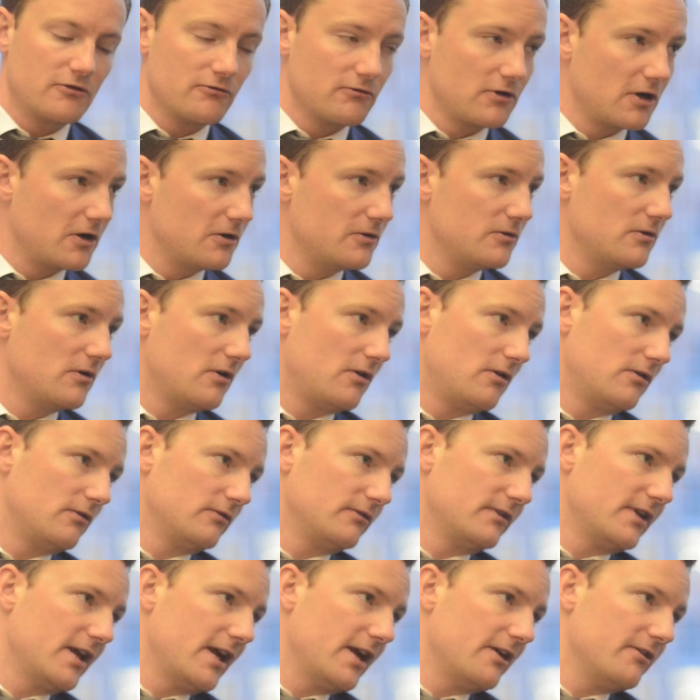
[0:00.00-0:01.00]
grow
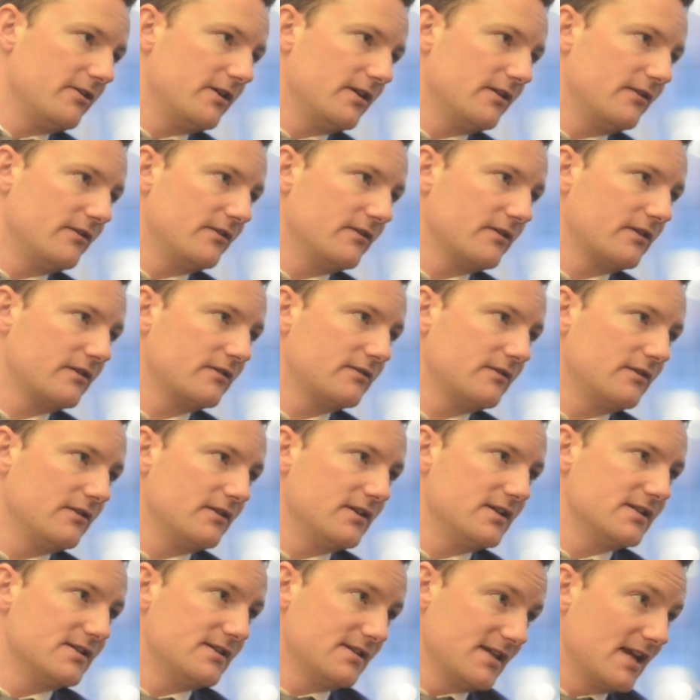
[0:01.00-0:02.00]
on area
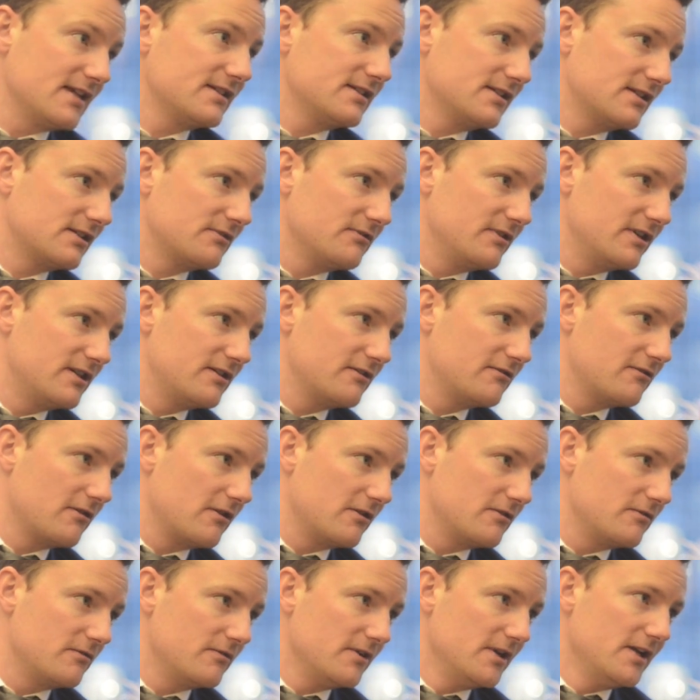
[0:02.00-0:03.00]
that is necessary to
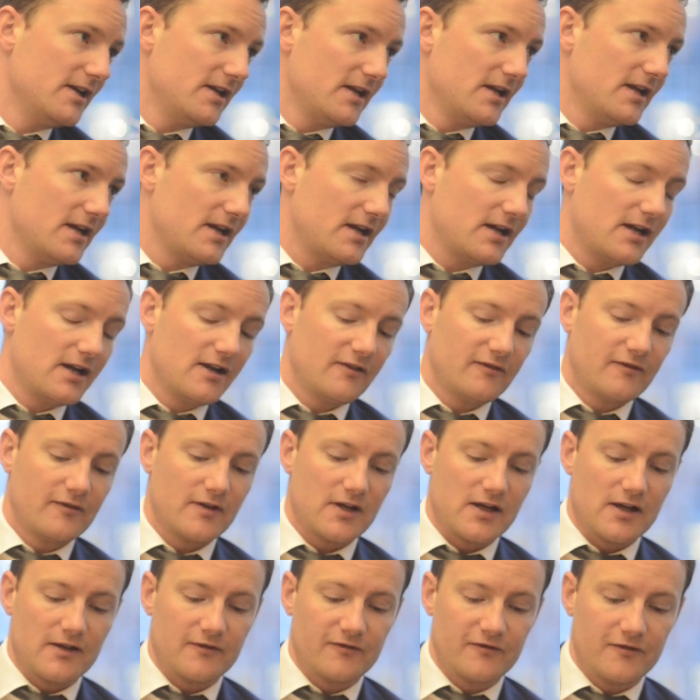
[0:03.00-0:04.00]
grow
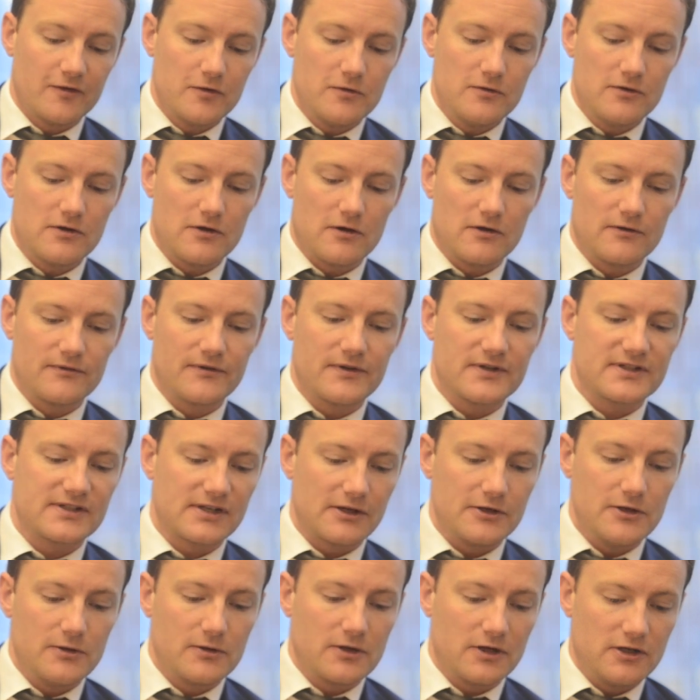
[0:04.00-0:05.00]
food on,
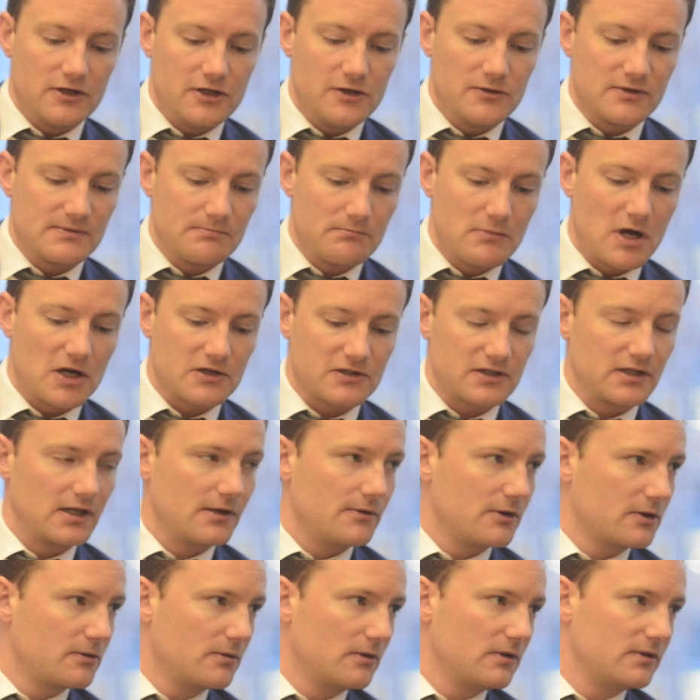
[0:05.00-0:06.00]
so you can use much
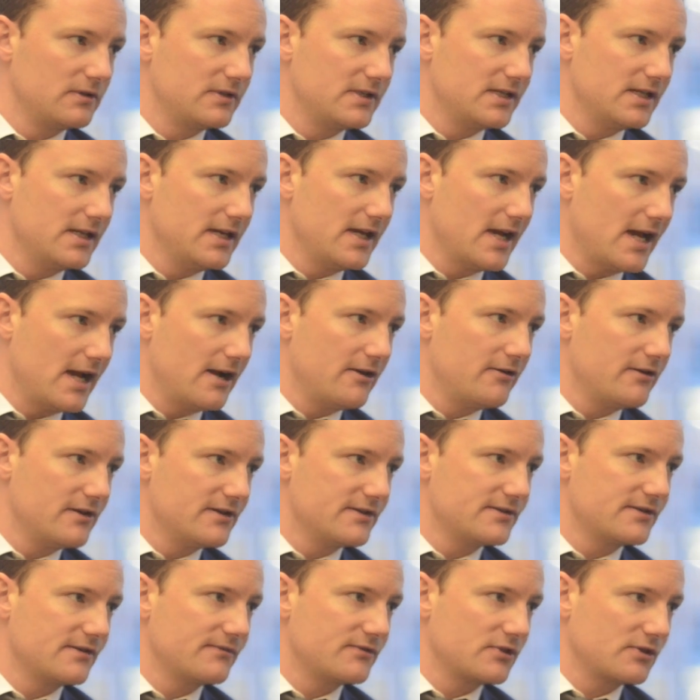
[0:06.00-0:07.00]
lower quality
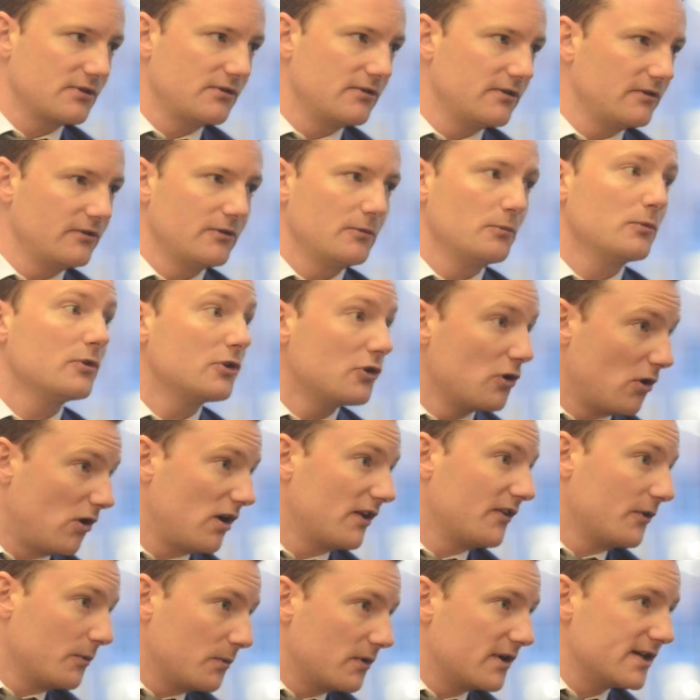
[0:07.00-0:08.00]
areas of soil that would
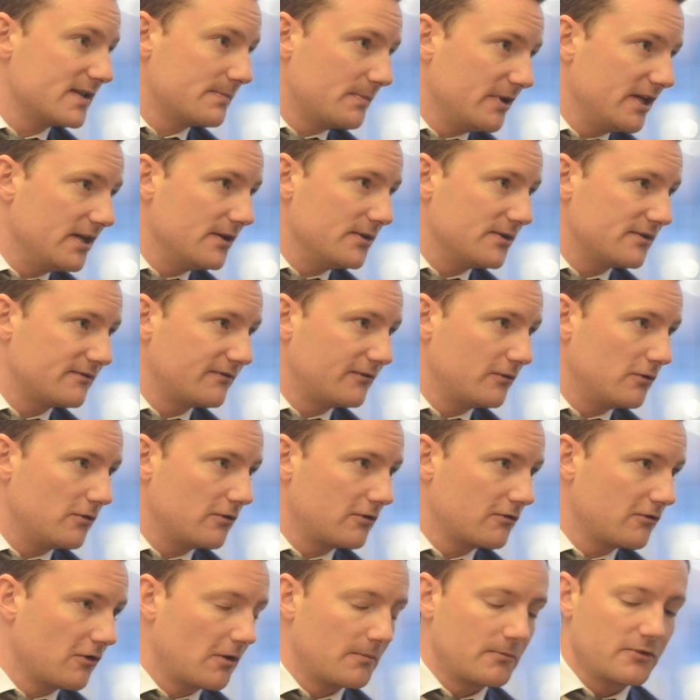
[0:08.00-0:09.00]
not otherwise be used
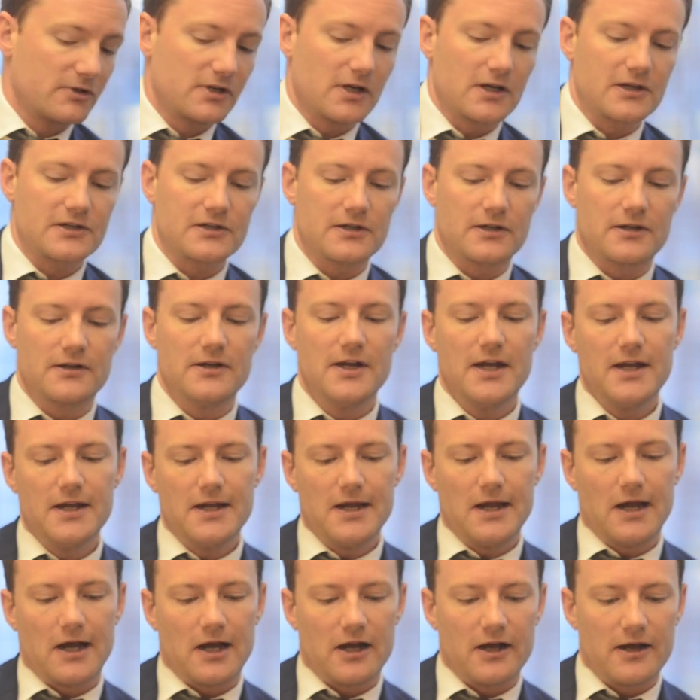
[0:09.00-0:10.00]
for crop production,
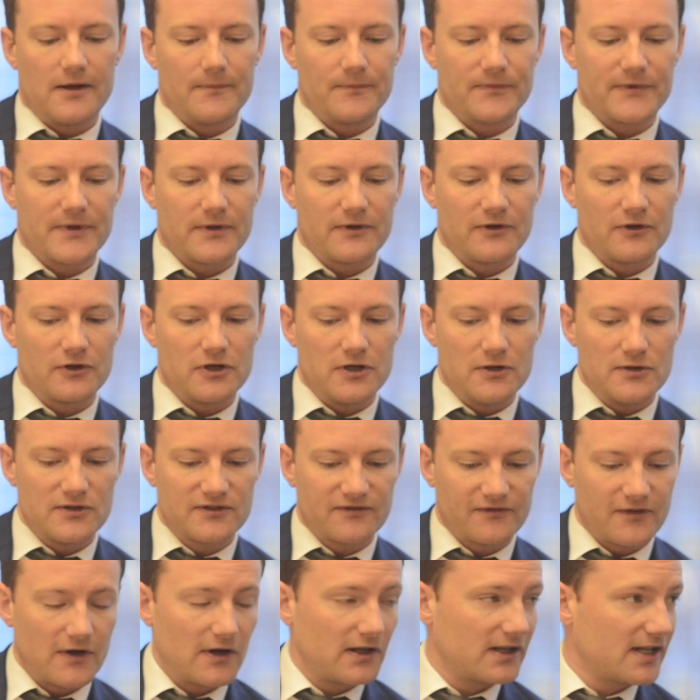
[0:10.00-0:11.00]
that
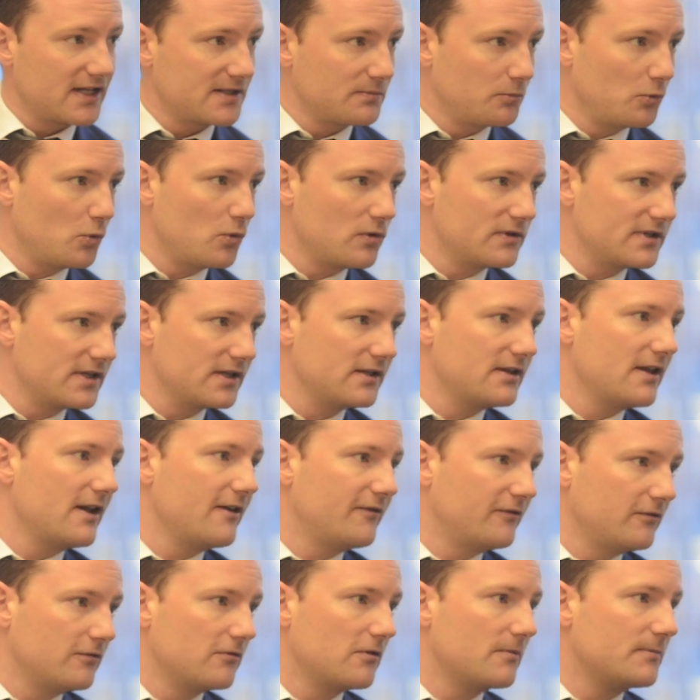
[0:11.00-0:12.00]
use far less water,
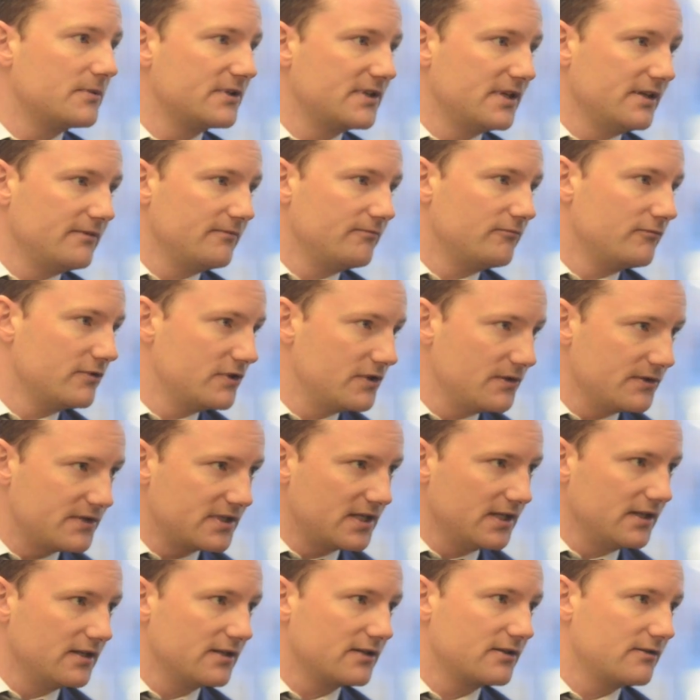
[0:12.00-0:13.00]
therefore obviously
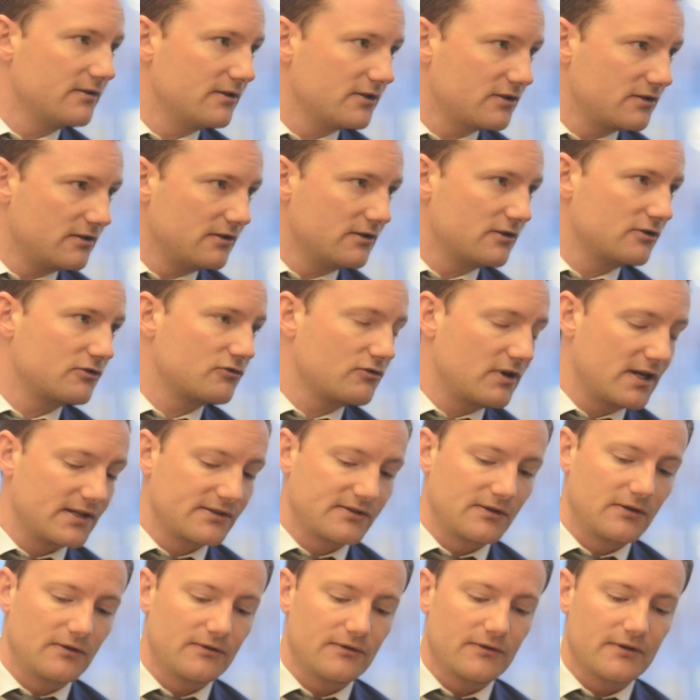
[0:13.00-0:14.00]
reducing the
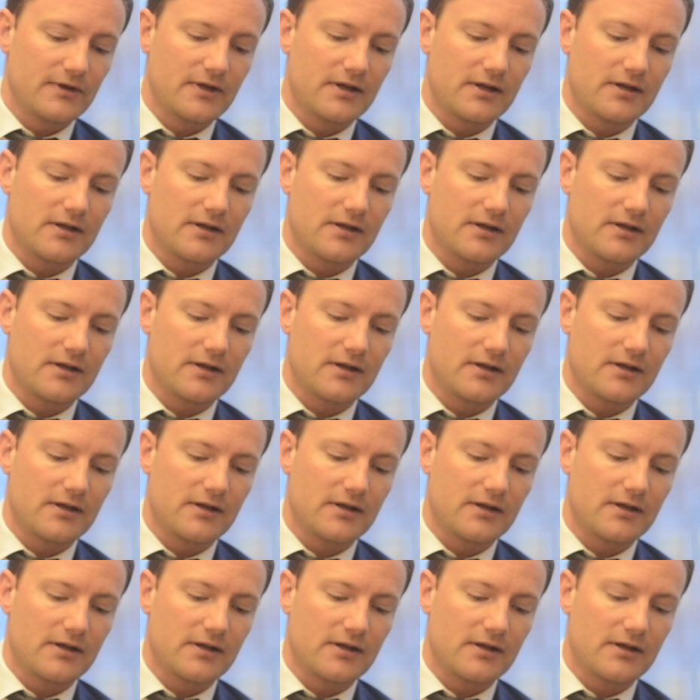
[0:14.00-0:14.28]
stress on